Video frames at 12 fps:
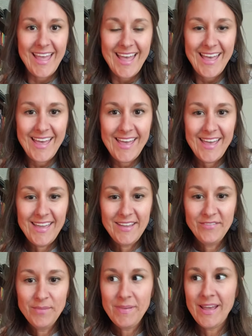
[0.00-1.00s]
Hey
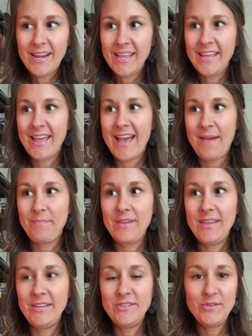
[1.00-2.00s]
everybody,
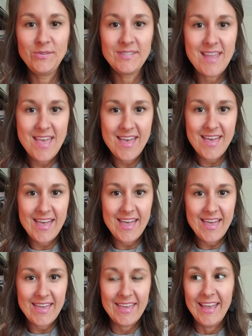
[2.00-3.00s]
happy
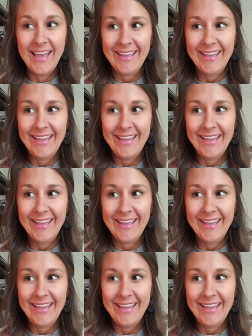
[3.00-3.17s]
Tuesday.